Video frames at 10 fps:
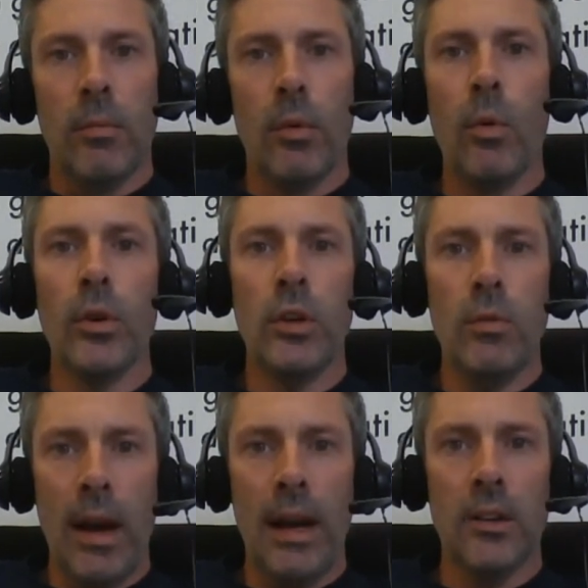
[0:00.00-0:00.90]
But what you
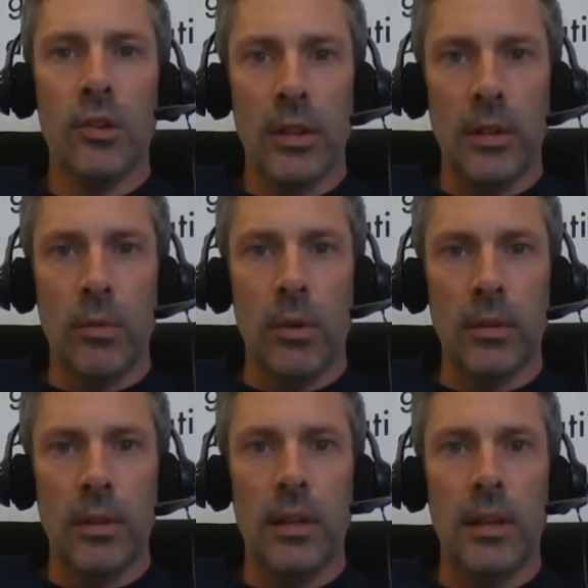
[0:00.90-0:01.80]
actually
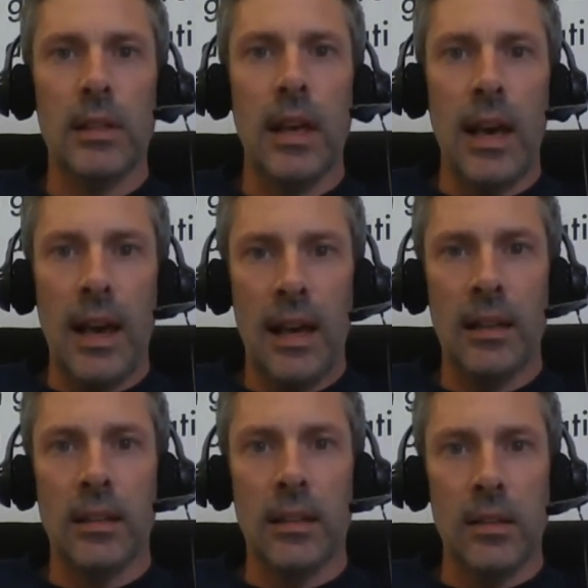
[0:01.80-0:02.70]
want is the
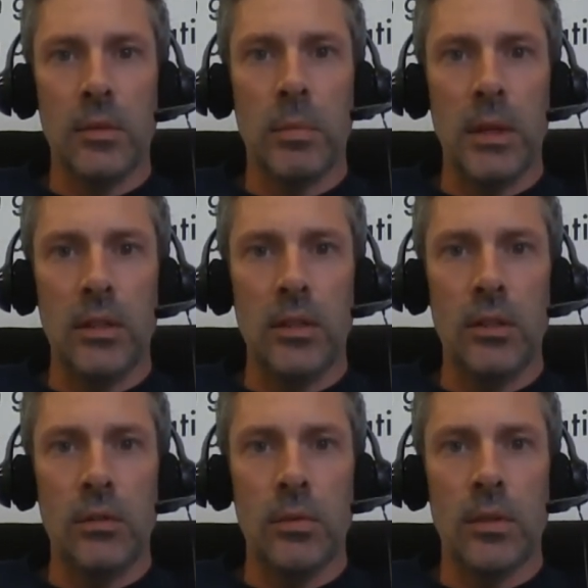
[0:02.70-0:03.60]
ad that's being
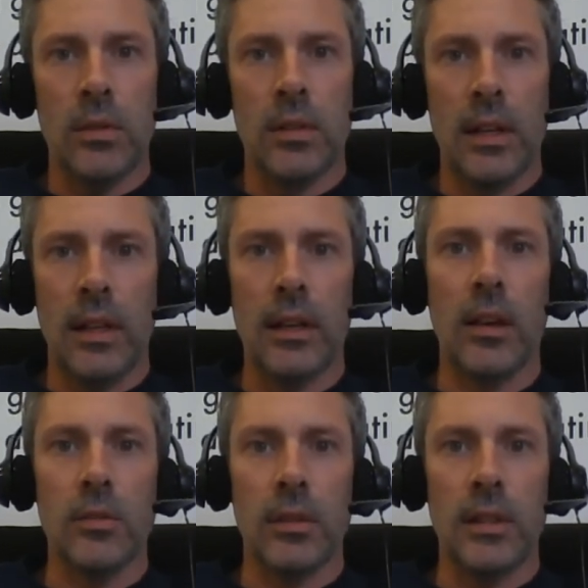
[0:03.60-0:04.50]
used to collect
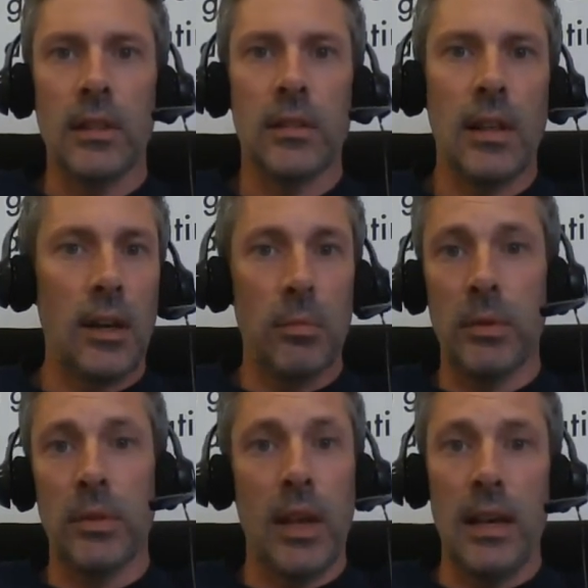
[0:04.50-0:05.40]
those leads. That could
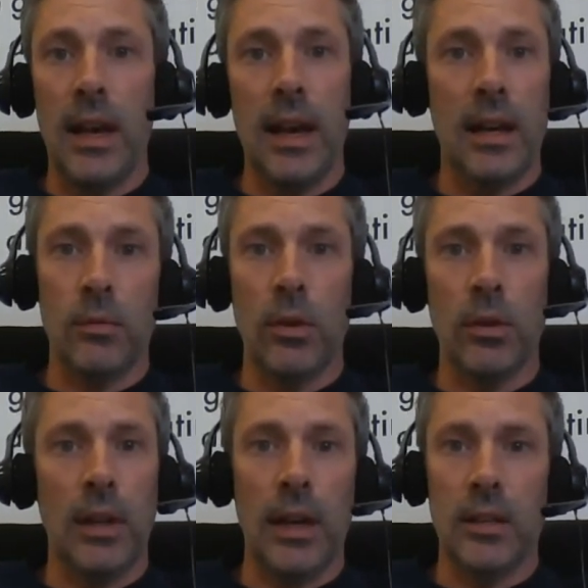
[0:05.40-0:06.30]
say ad
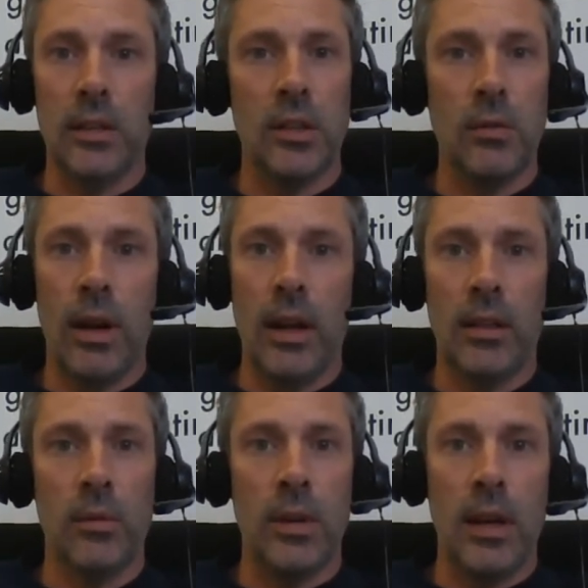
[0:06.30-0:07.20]
1, ad 2, ad
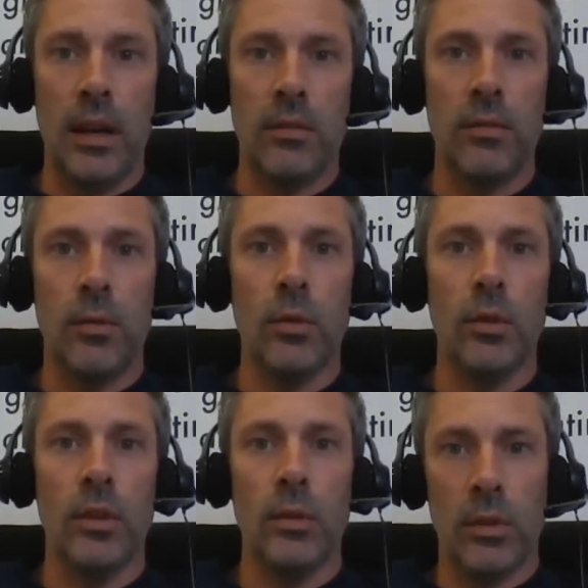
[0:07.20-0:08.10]
3, ad 4.
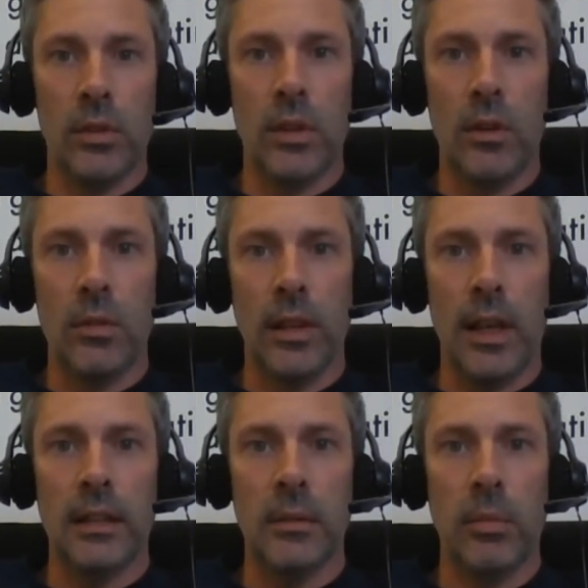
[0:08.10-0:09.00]
You want to know the
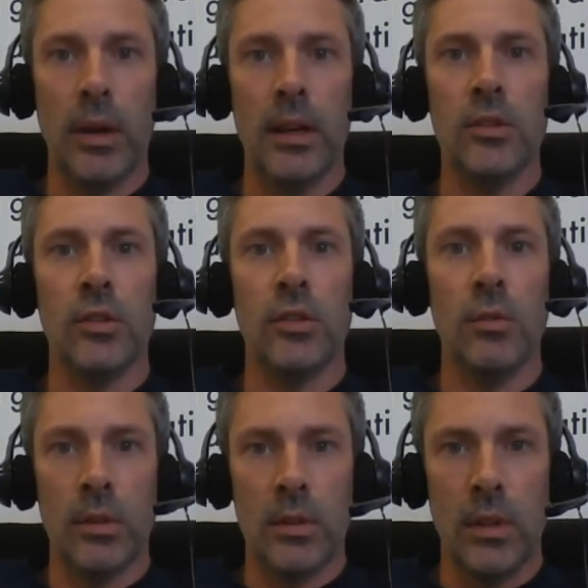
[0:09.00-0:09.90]
landing page. You
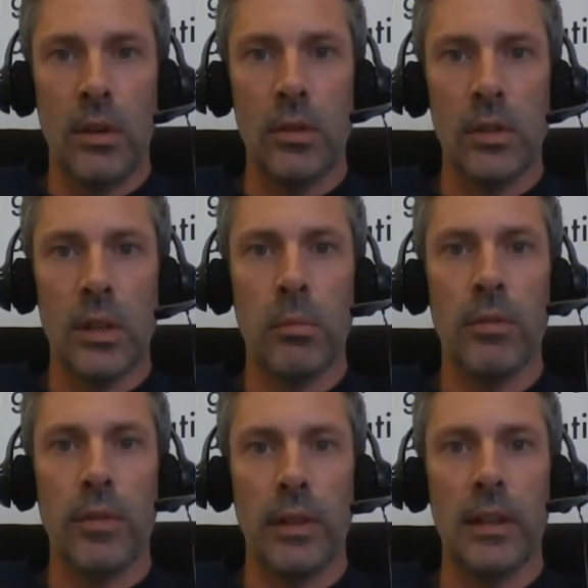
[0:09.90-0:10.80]
want to know the
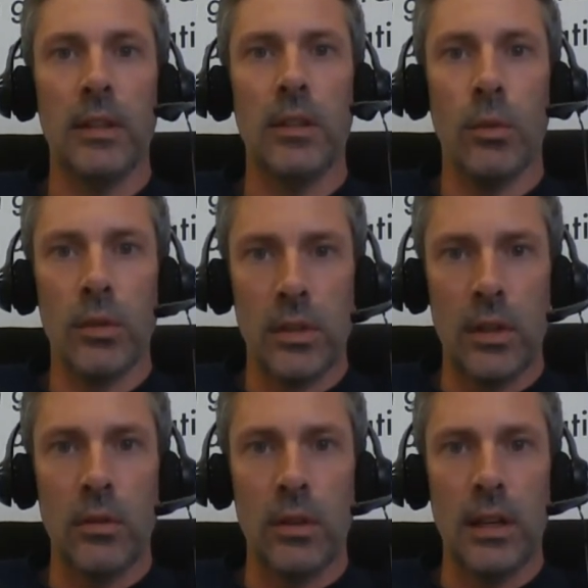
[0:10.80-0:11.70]
sub-affiliate. You want to
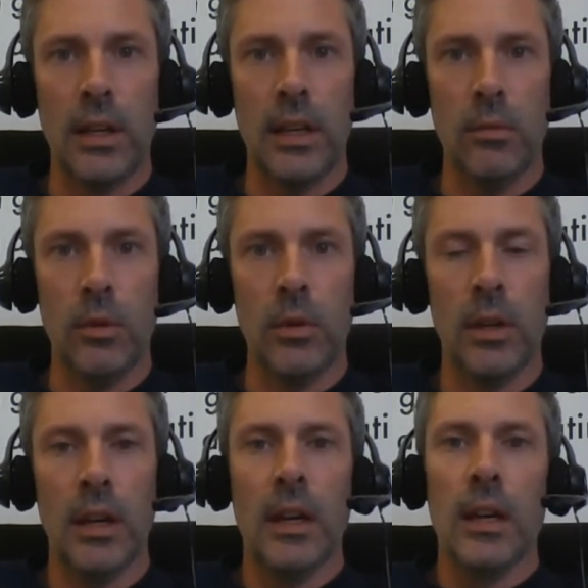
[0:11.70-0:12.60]
know the keyword.
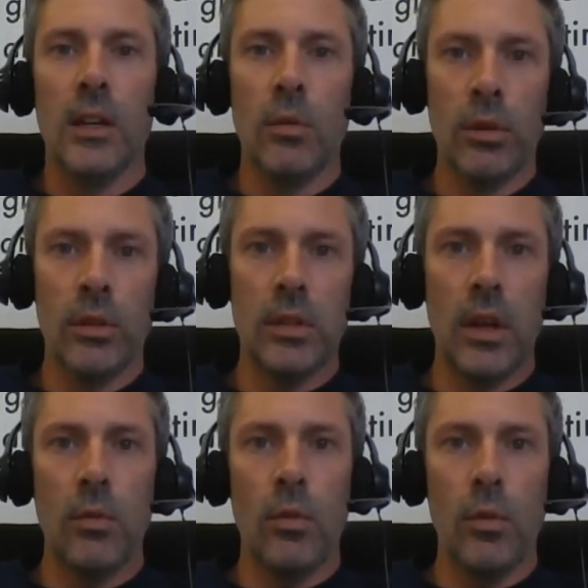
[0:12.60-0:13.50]
You want to
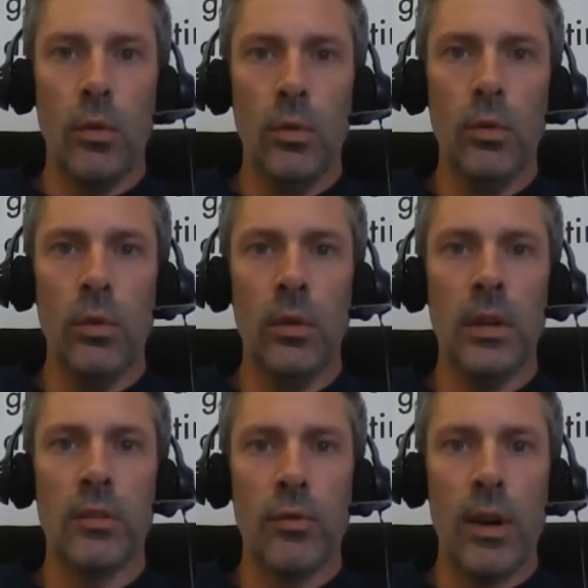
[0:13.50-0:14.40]
know all
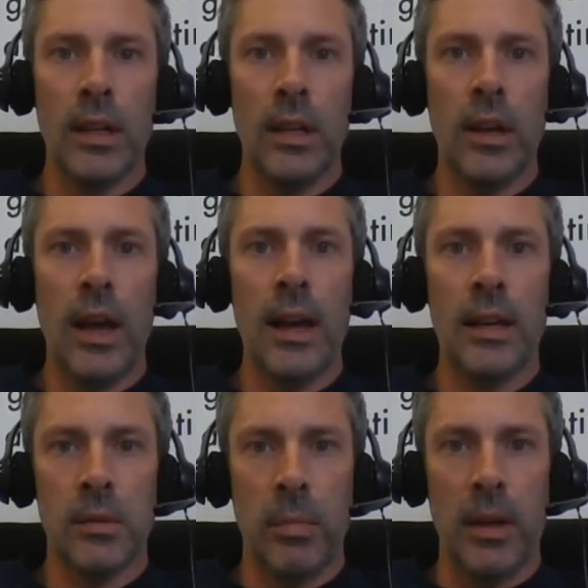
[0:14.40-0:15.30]
the granular
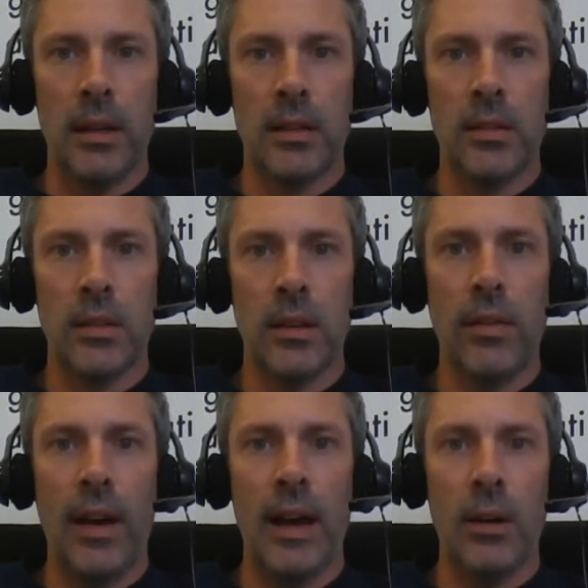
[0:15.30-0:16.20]
aspects of
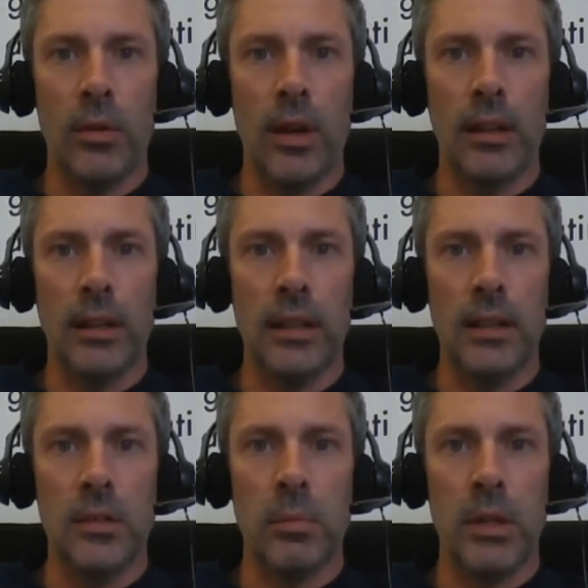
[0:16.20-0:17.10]
how that
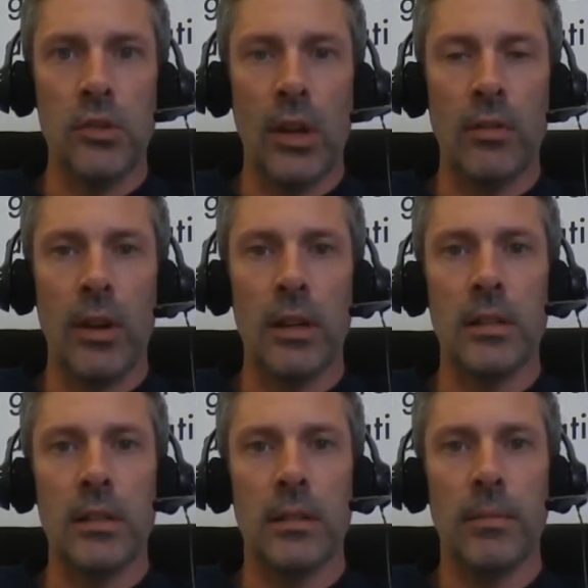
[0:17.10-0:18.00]
lead has been
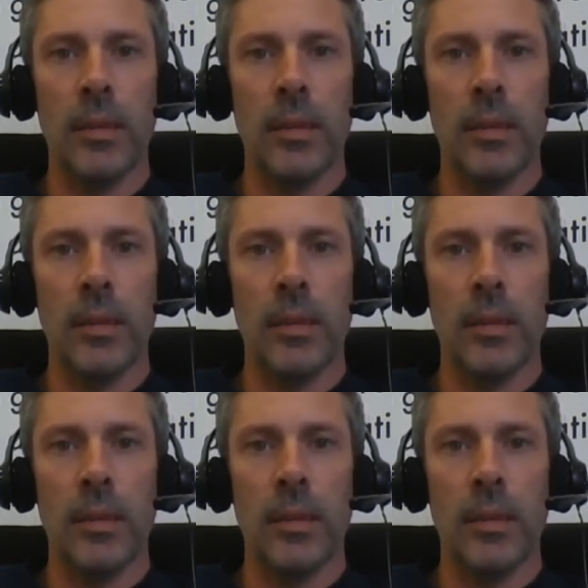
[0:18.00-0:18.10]
generated.